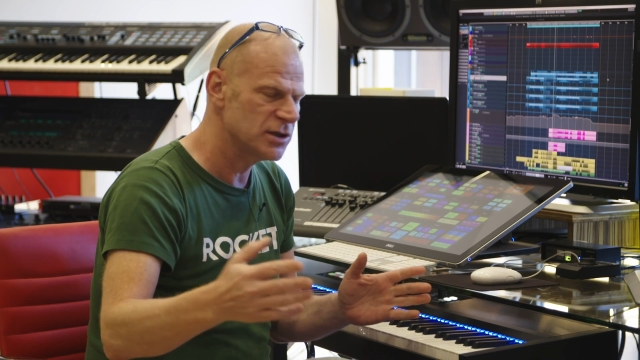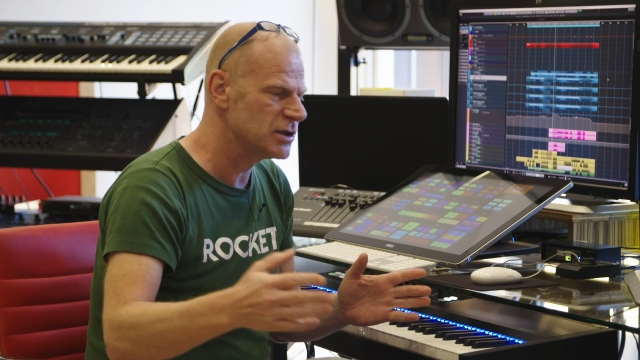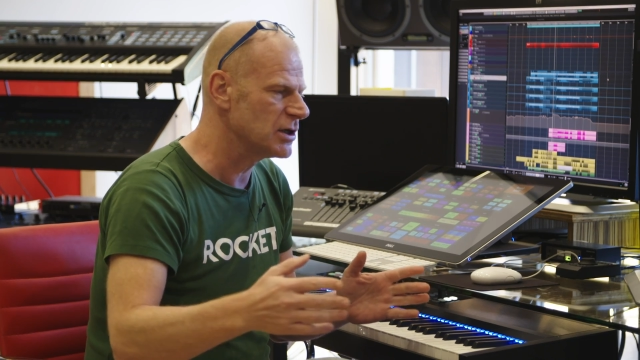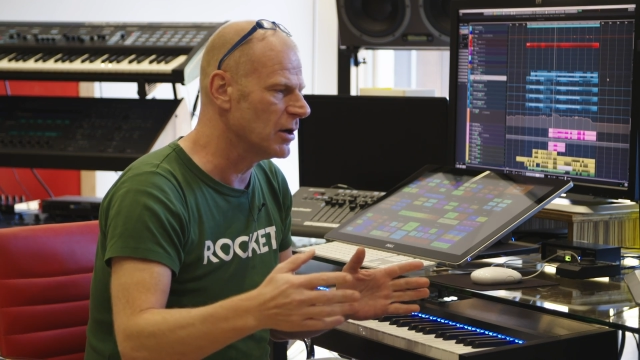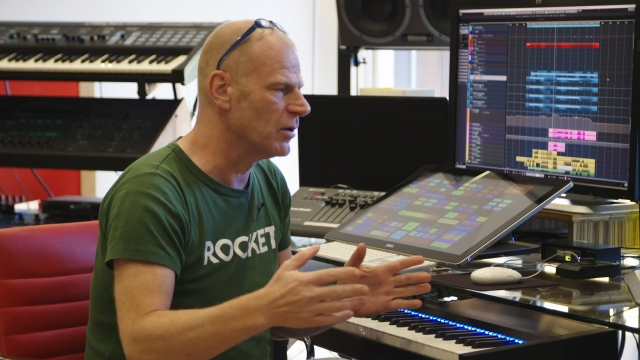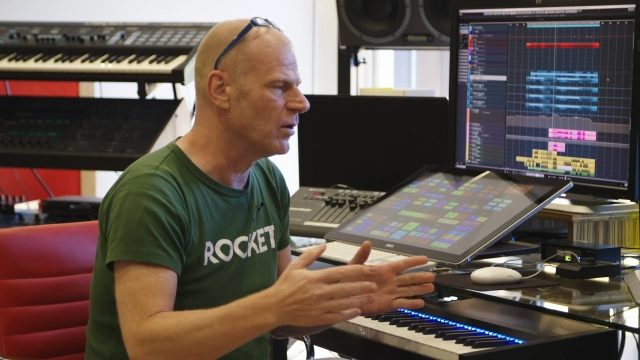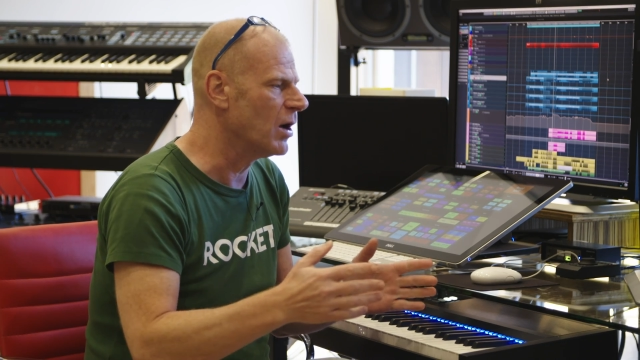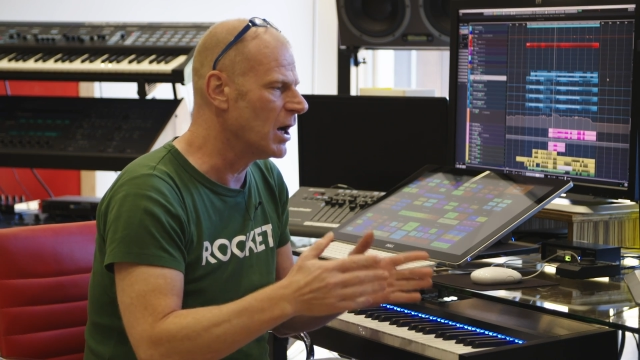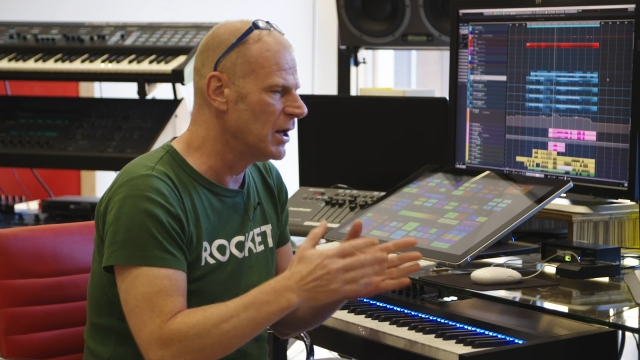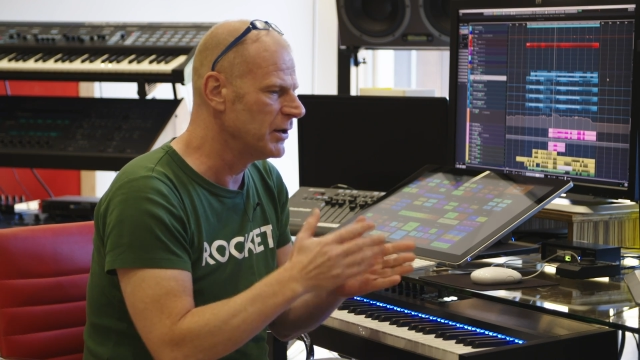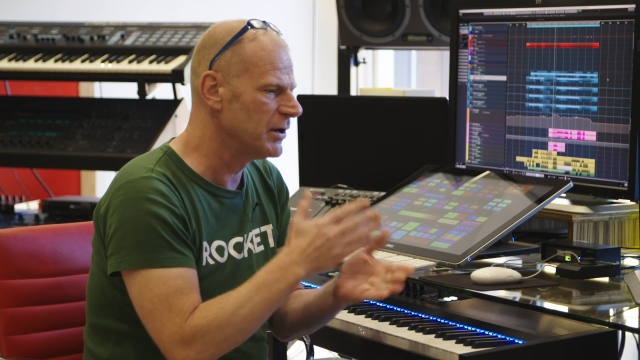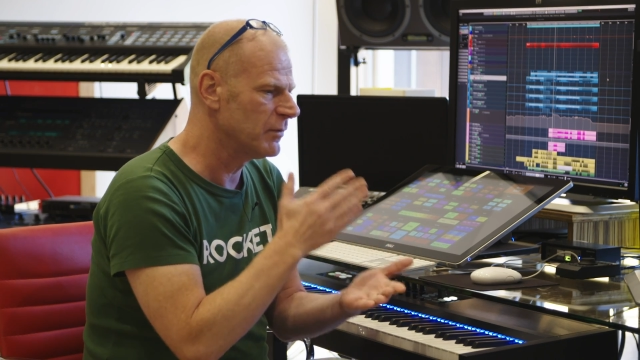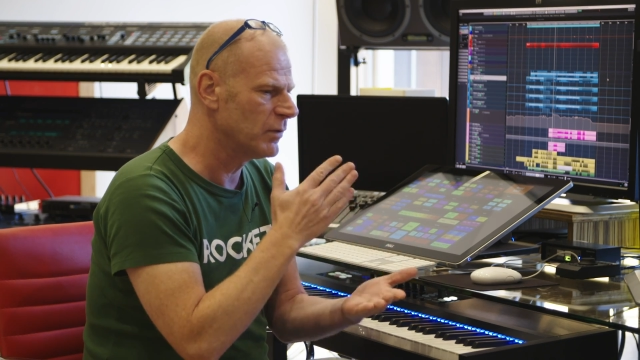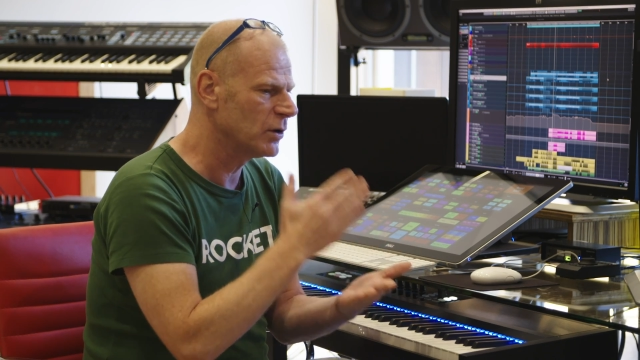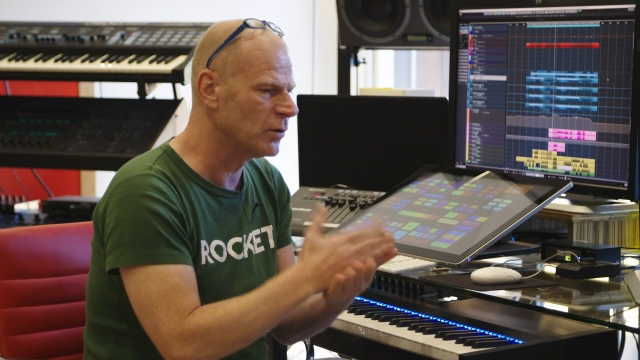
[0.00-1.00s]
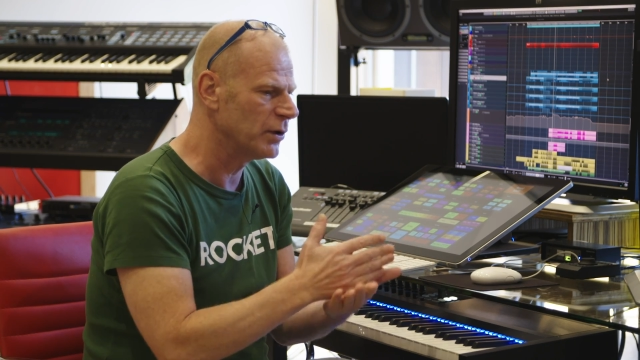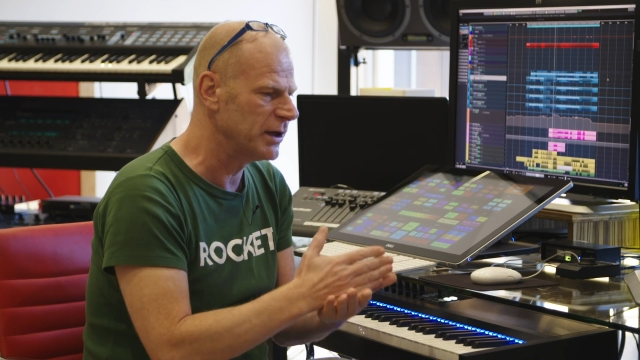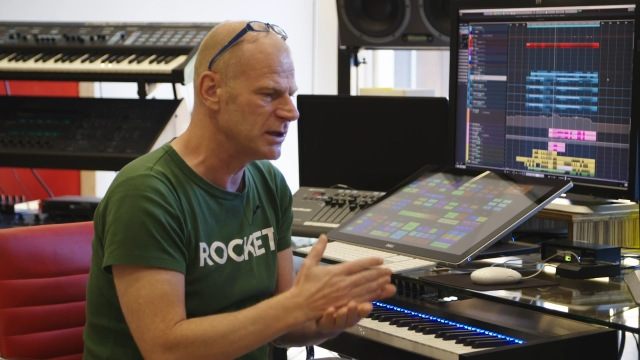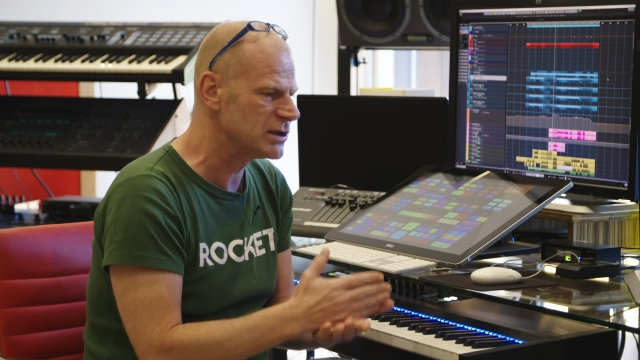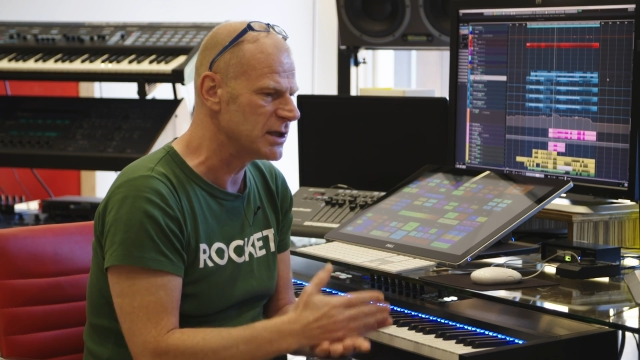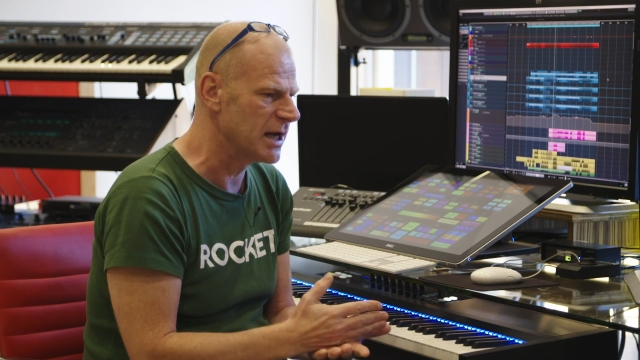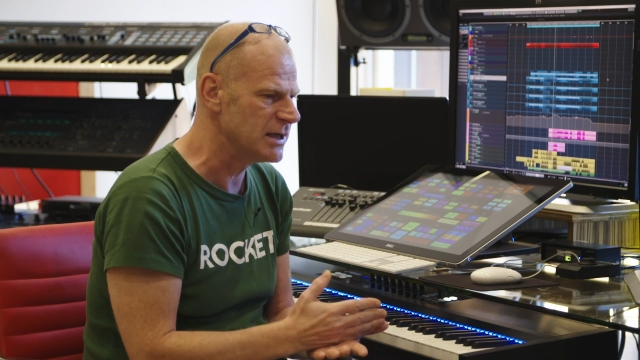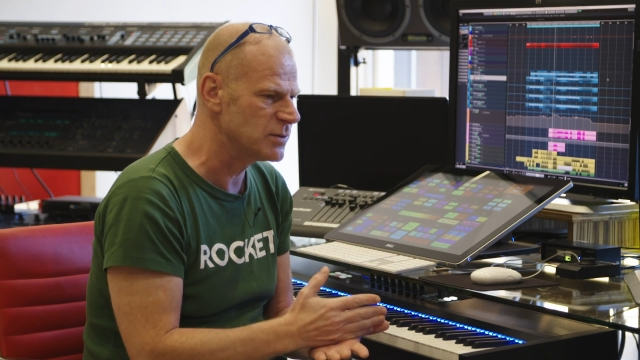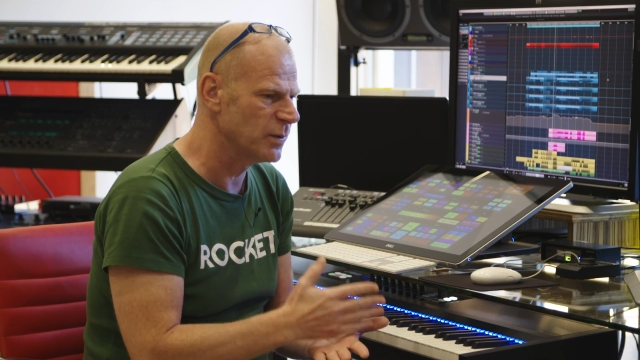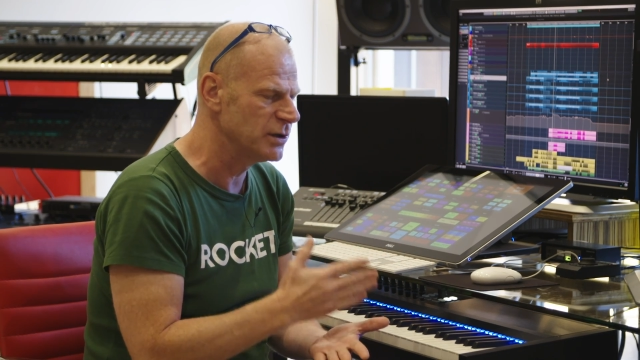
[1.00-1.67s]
So on the recording stage,